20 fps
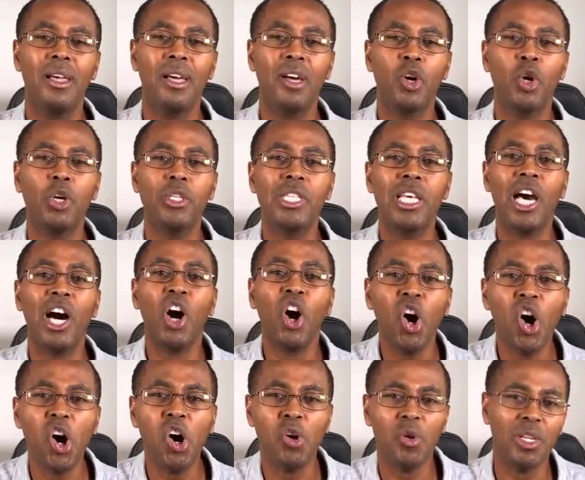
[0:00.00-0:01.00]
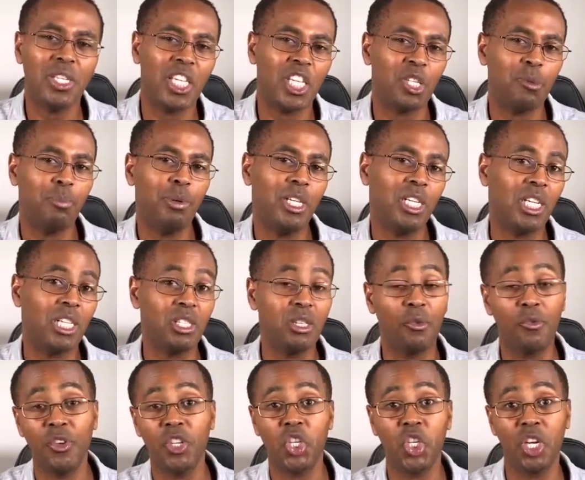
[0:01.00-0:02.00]
because they are always suspicious
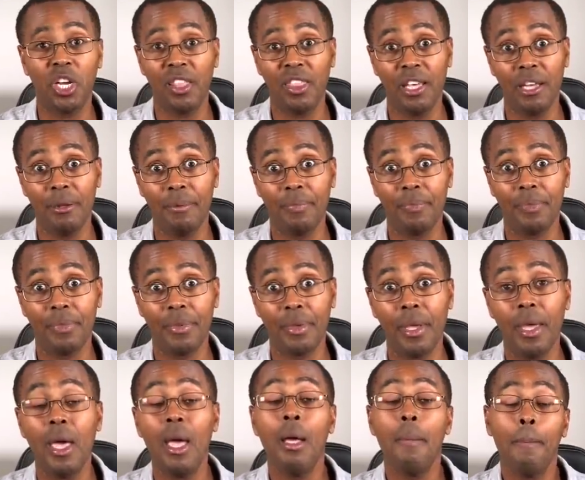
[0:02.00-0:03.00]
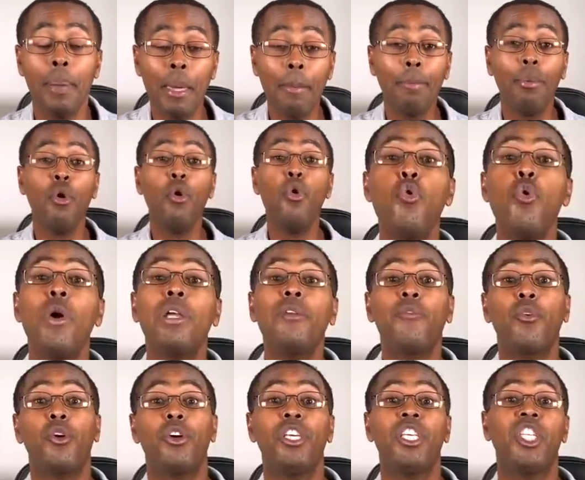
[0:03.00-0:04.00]
of each other. People wait
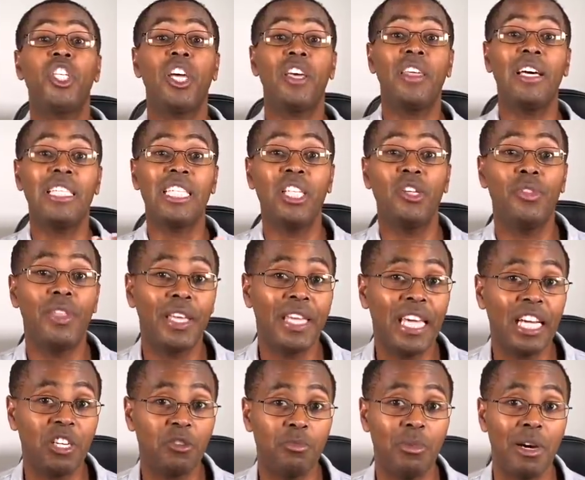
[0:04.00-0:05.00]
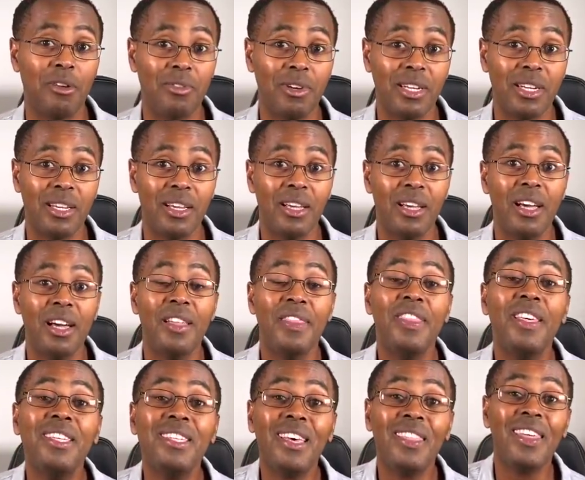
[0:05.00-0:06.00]
for each other until they get married,
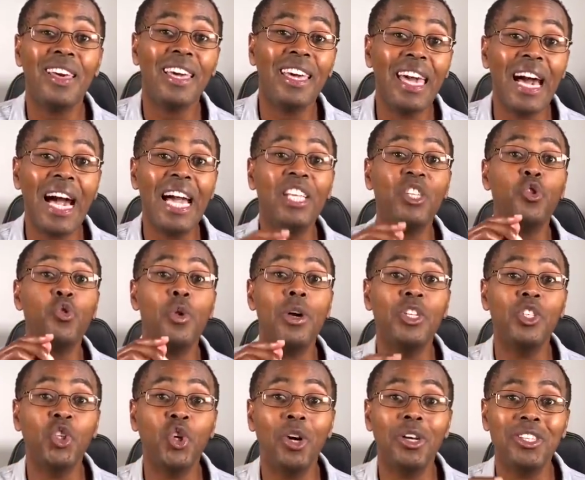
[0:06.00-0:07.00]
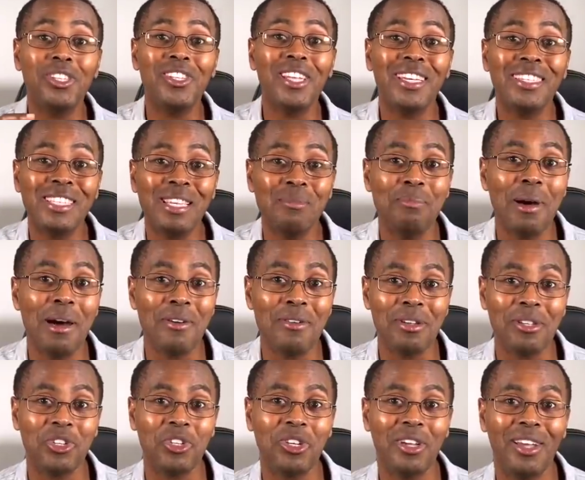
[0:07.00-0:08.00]
these are the guys who enjoy sex in
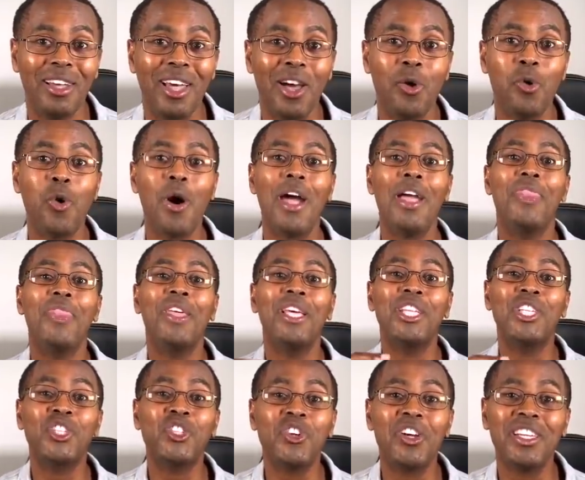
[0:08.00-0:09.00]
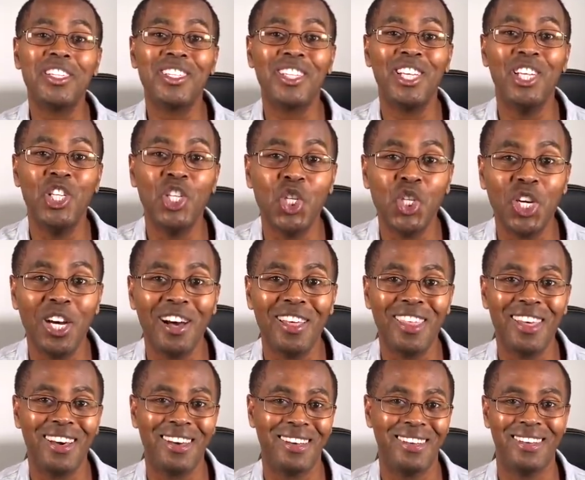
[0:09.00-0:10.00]
marriage. Why? They trust each
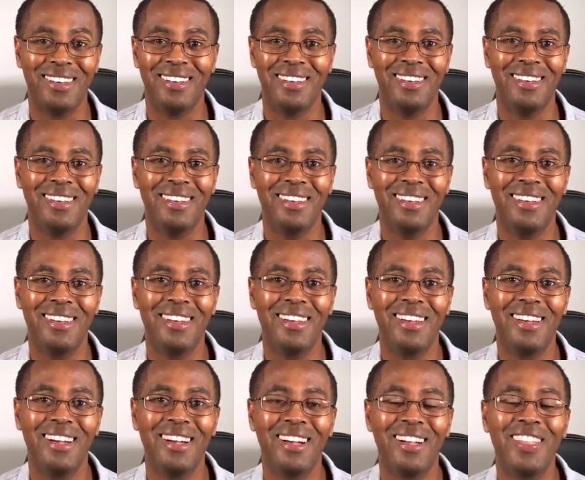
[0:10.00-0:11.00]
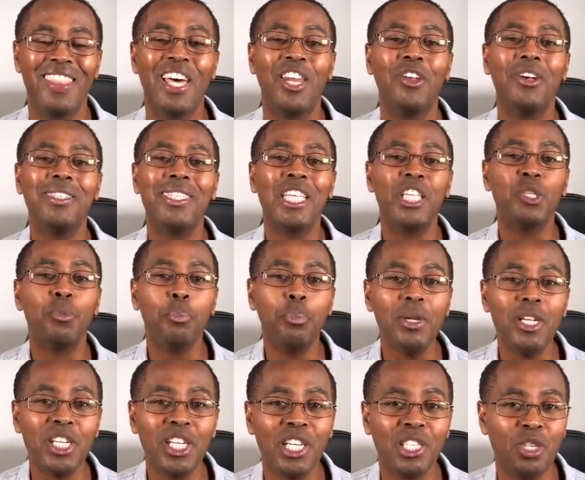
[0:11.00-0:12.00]
other. They are not
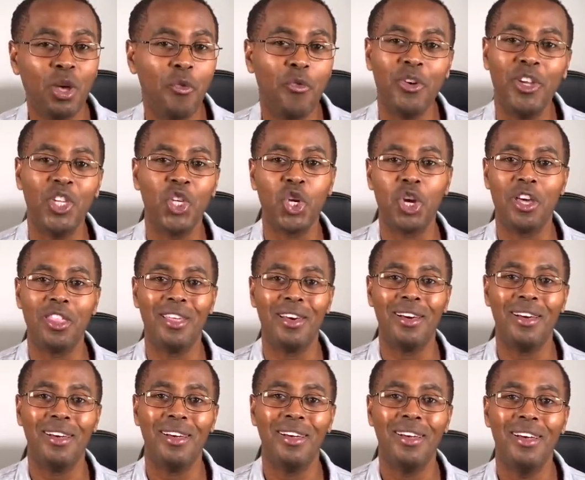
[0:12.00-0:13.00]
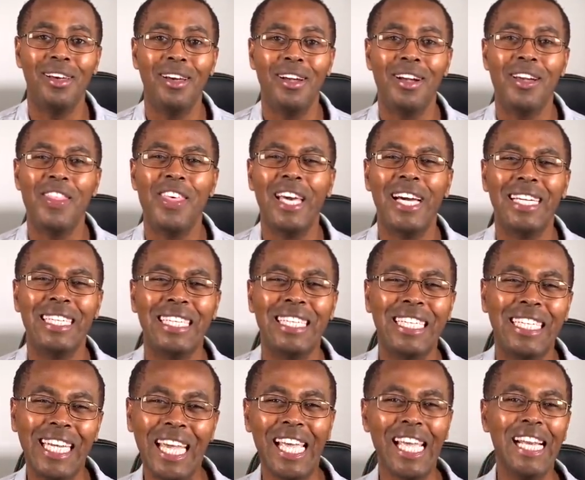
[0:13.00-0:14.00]
suspicious of each other. They are
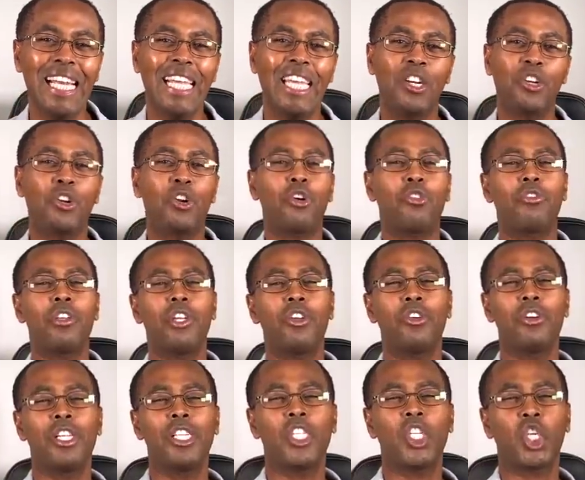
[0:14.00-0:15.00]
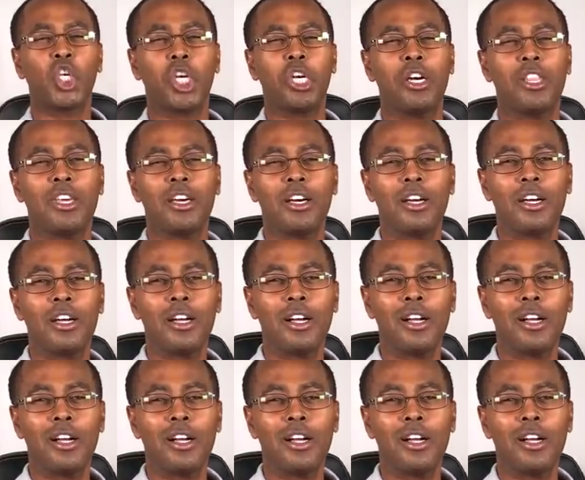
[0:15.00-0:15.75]
daily roaring on each other,